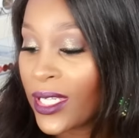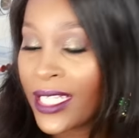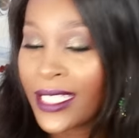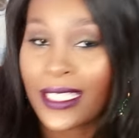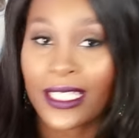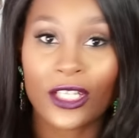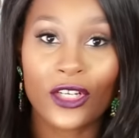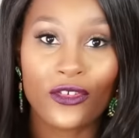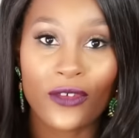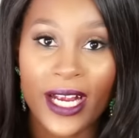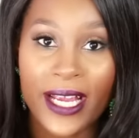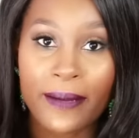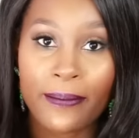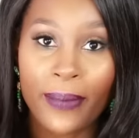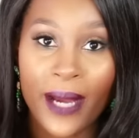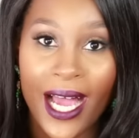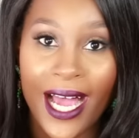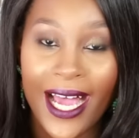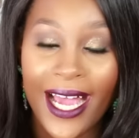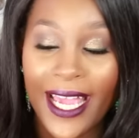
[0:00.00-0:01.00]
and it's a great
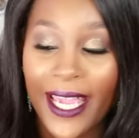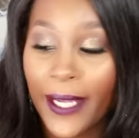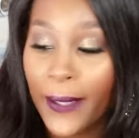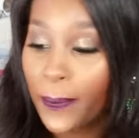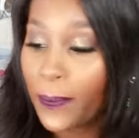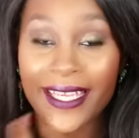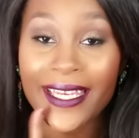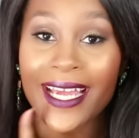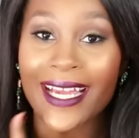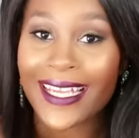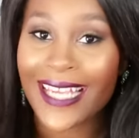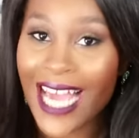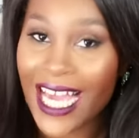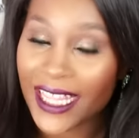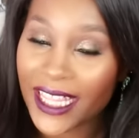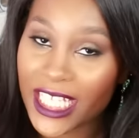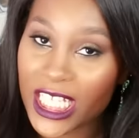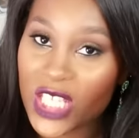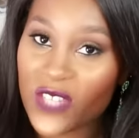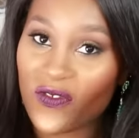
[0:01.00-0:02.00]
buy. And I
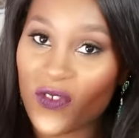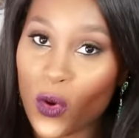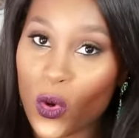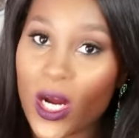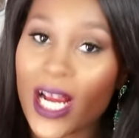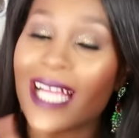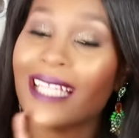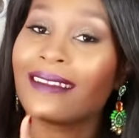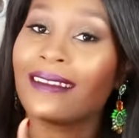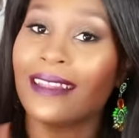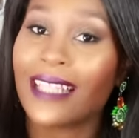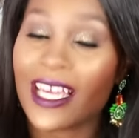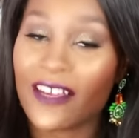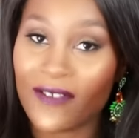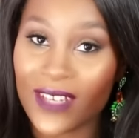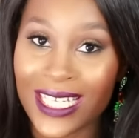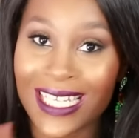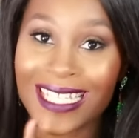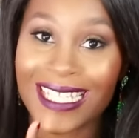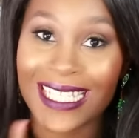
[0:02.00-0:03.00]
got this for
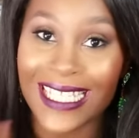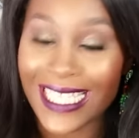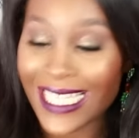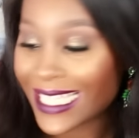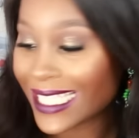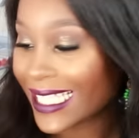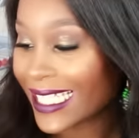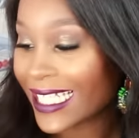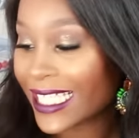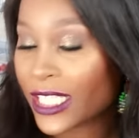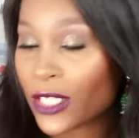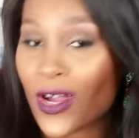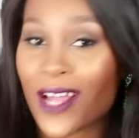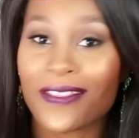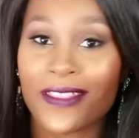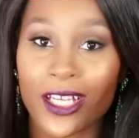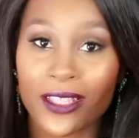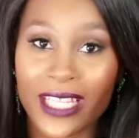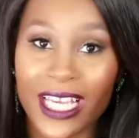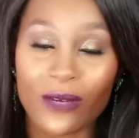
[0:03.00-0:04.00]
$11.60 so I
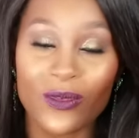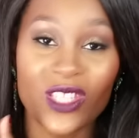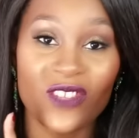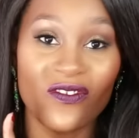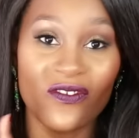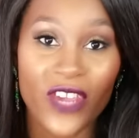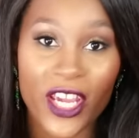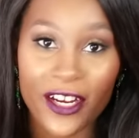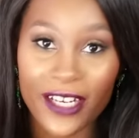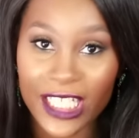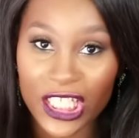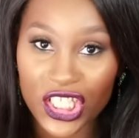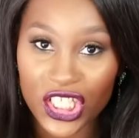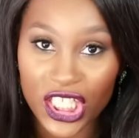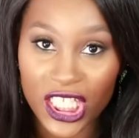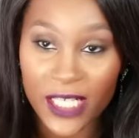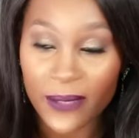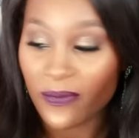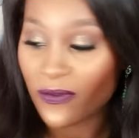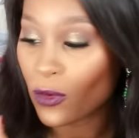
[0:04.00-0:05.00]
thought that was very
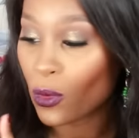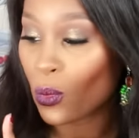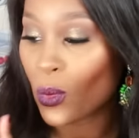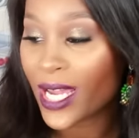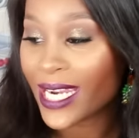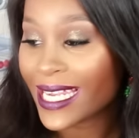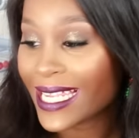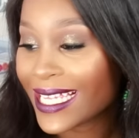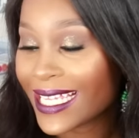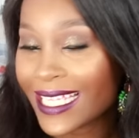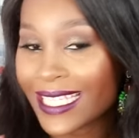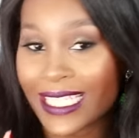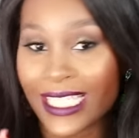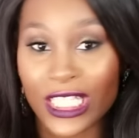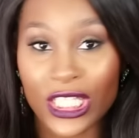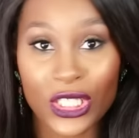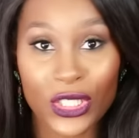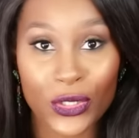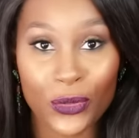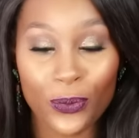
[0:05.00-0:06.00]
cheap for what it is.
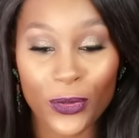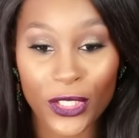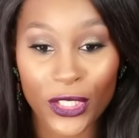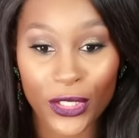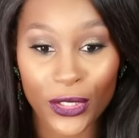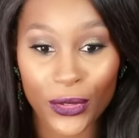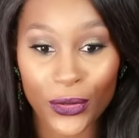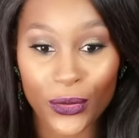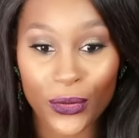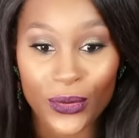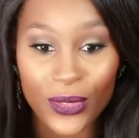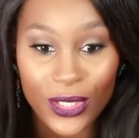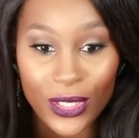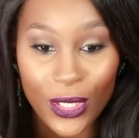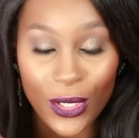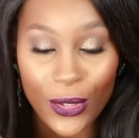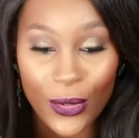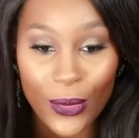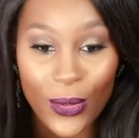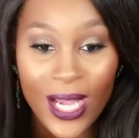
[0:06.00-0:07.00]
It's super cute
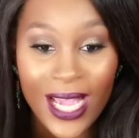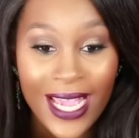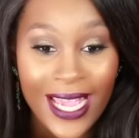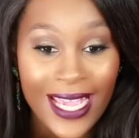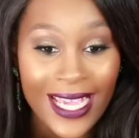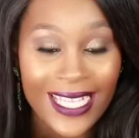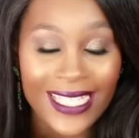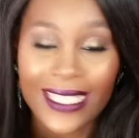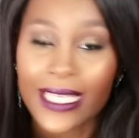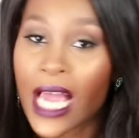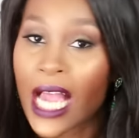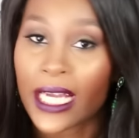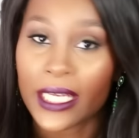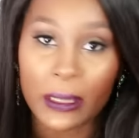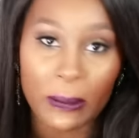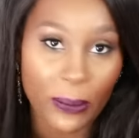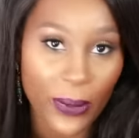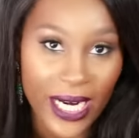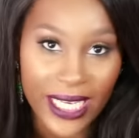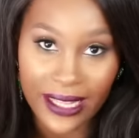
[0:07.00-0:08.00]
so it's not
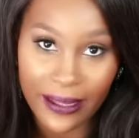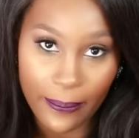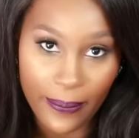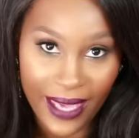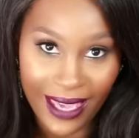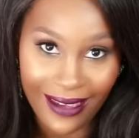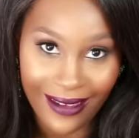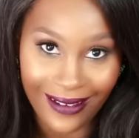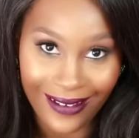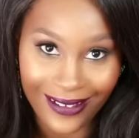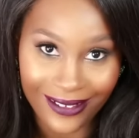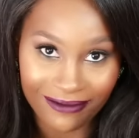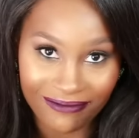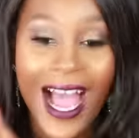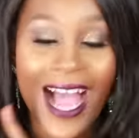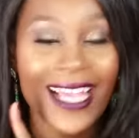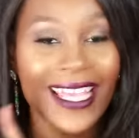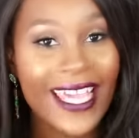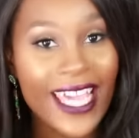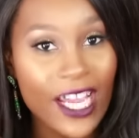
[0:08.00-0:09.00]
going to break the bank.
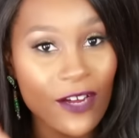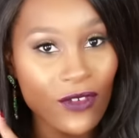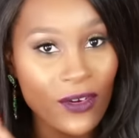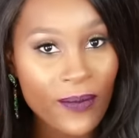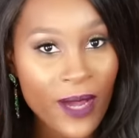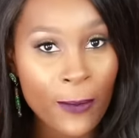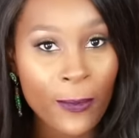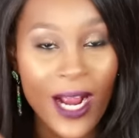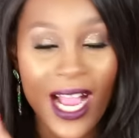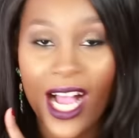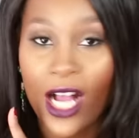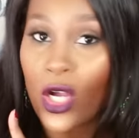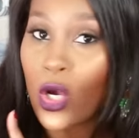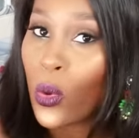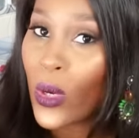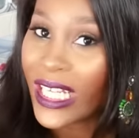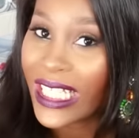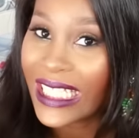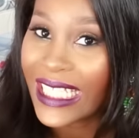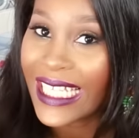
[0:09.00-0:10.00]
I can't remember how
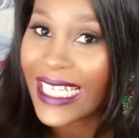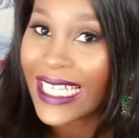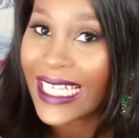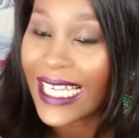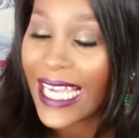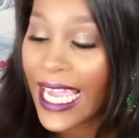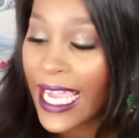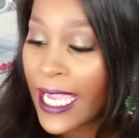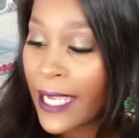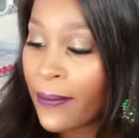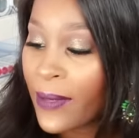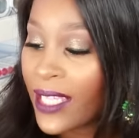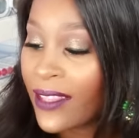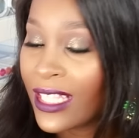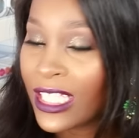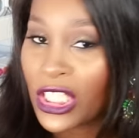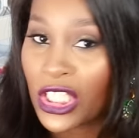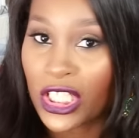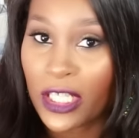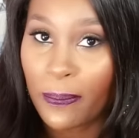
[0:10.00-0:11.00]
quickly it came in
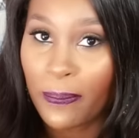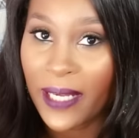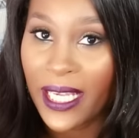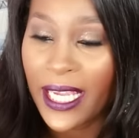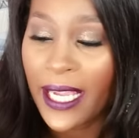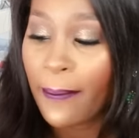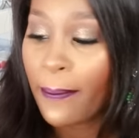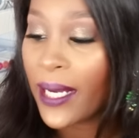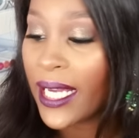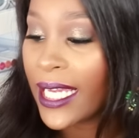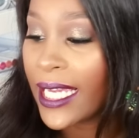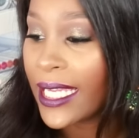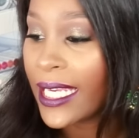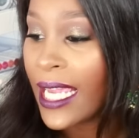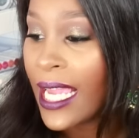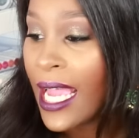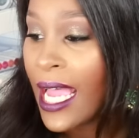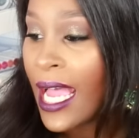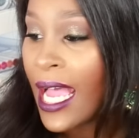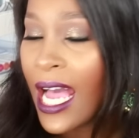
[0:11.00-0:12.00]
the shipping but
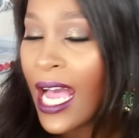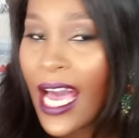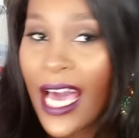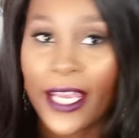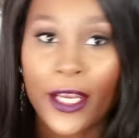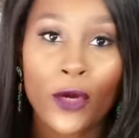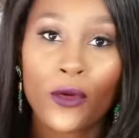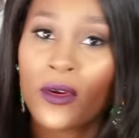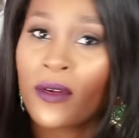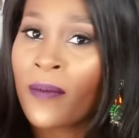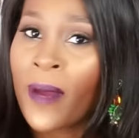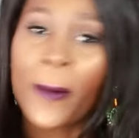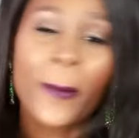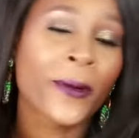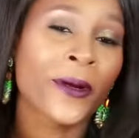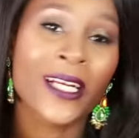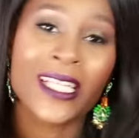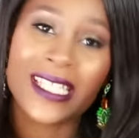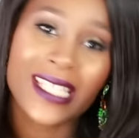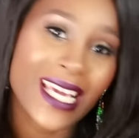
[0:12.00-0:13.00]
I don't
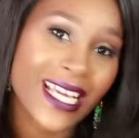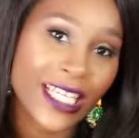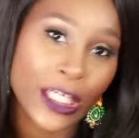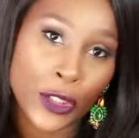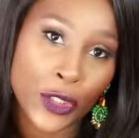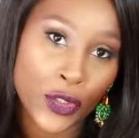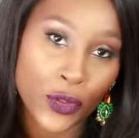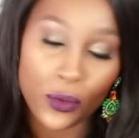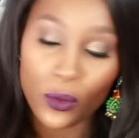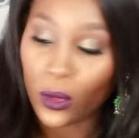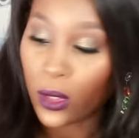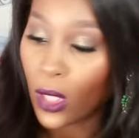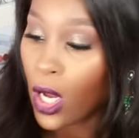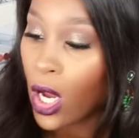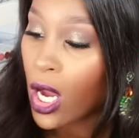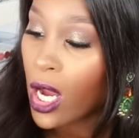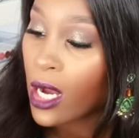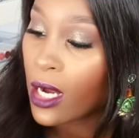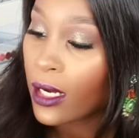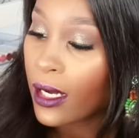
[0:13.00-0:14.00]
remember it taking too
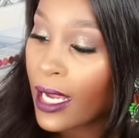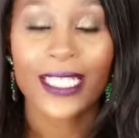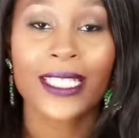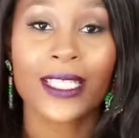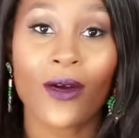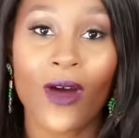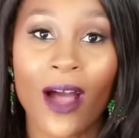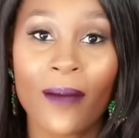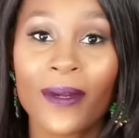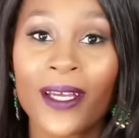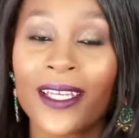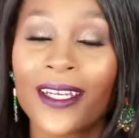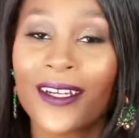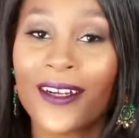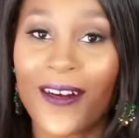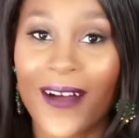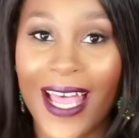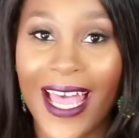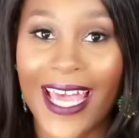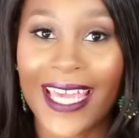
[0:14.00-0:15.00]
long. So I'm gonna
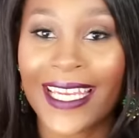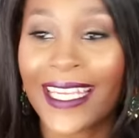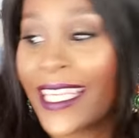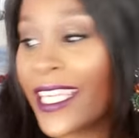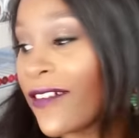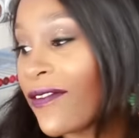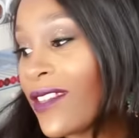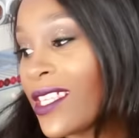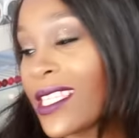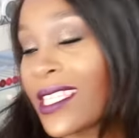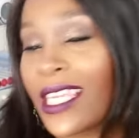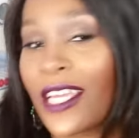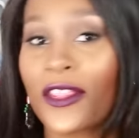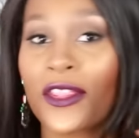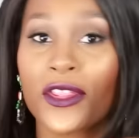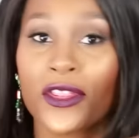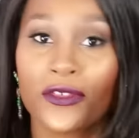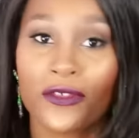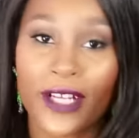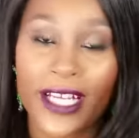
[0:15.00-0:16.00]
go ahead and give this a
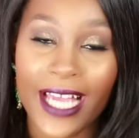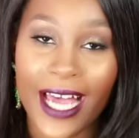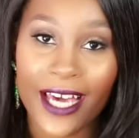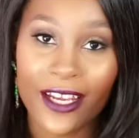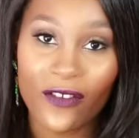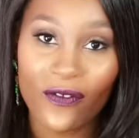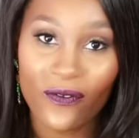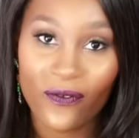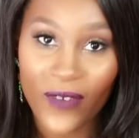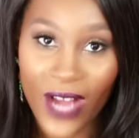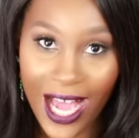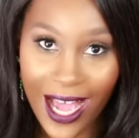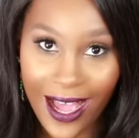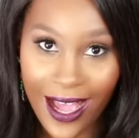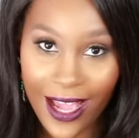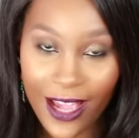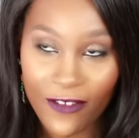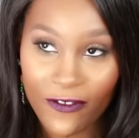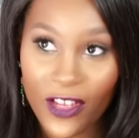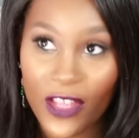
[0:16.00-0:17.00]
three out of
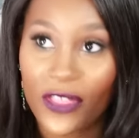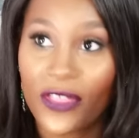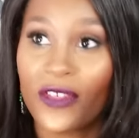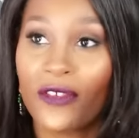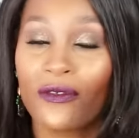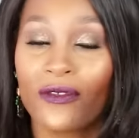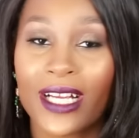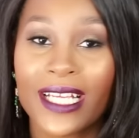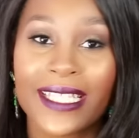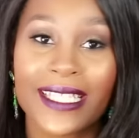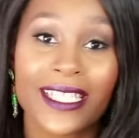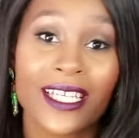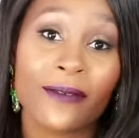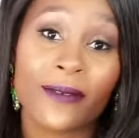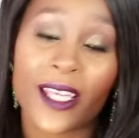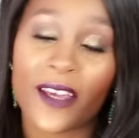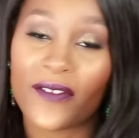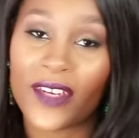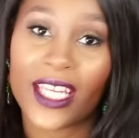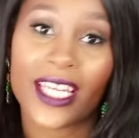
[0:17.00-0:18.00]
five. The reason
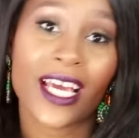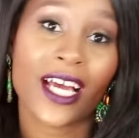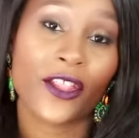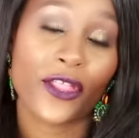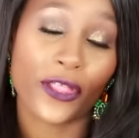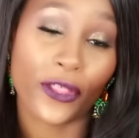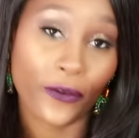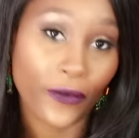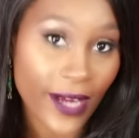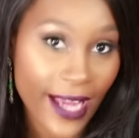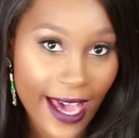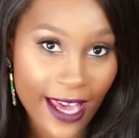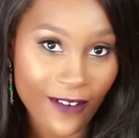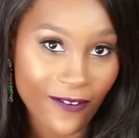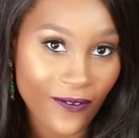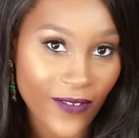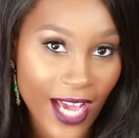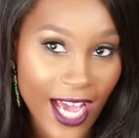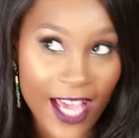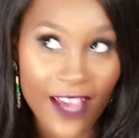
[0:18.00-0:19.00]
I'm giving it a three out
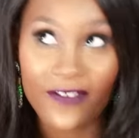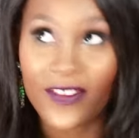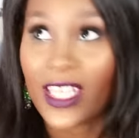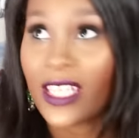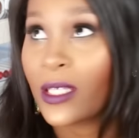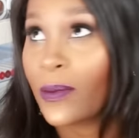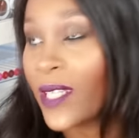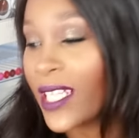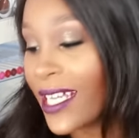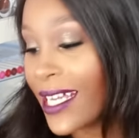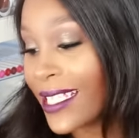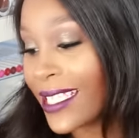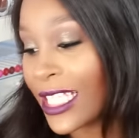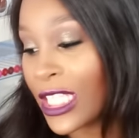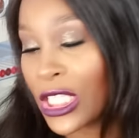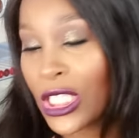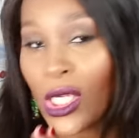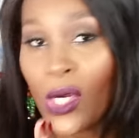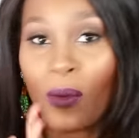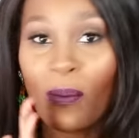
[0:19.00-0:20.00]
of five is because
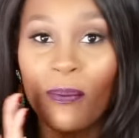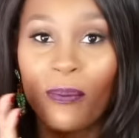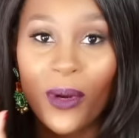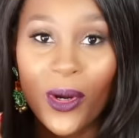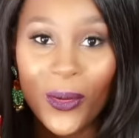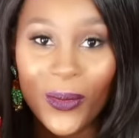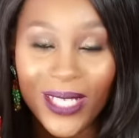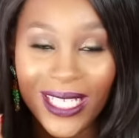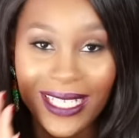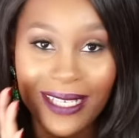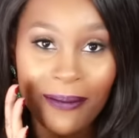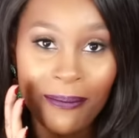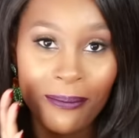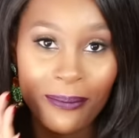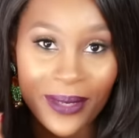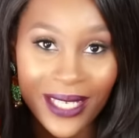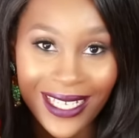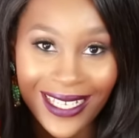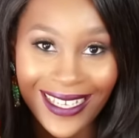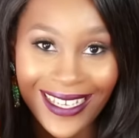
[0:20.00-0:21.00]
it's so bulky and
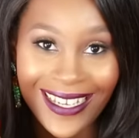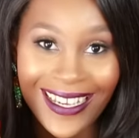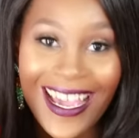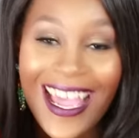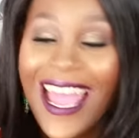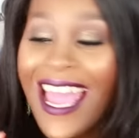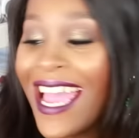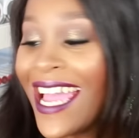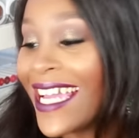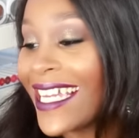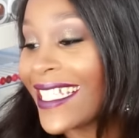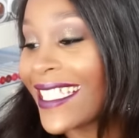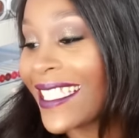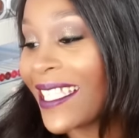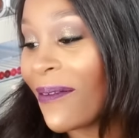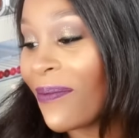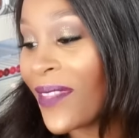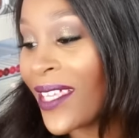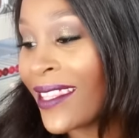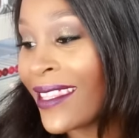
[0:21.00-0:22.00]
big. It's
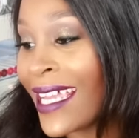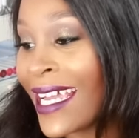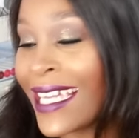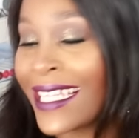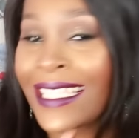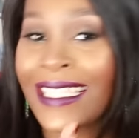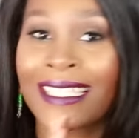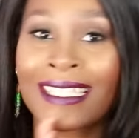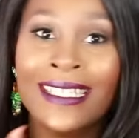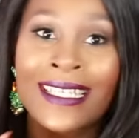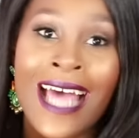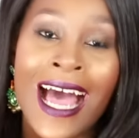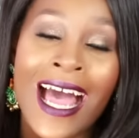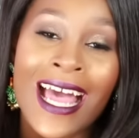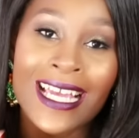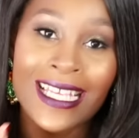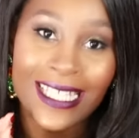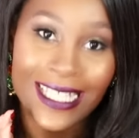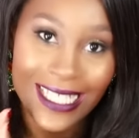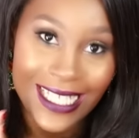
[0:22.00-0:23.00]
something that is
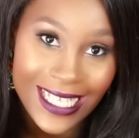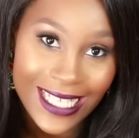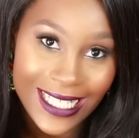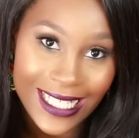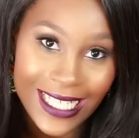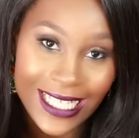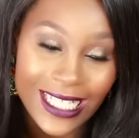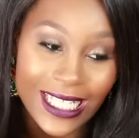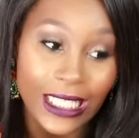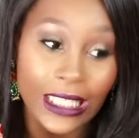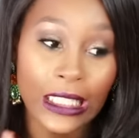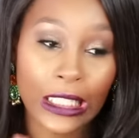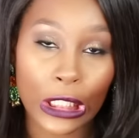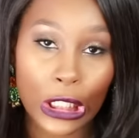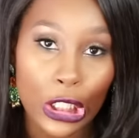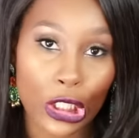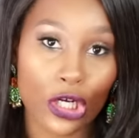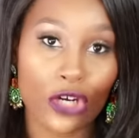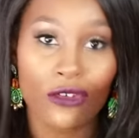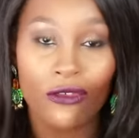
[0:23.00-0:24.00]
not as easy to
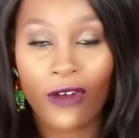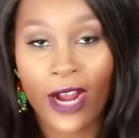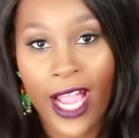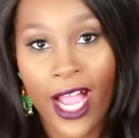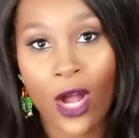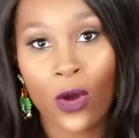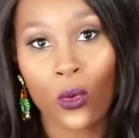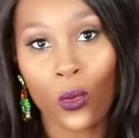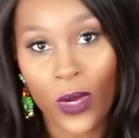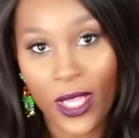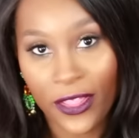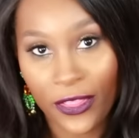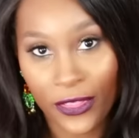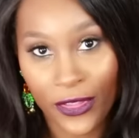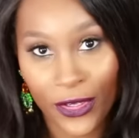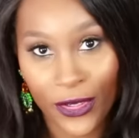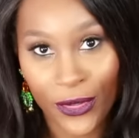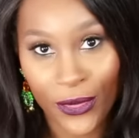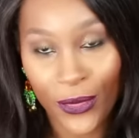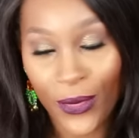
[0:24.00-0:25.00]
lug around with
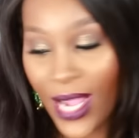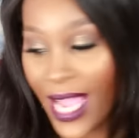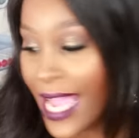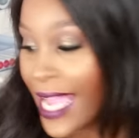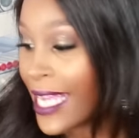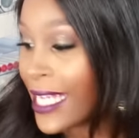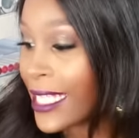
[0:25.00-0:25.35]
you.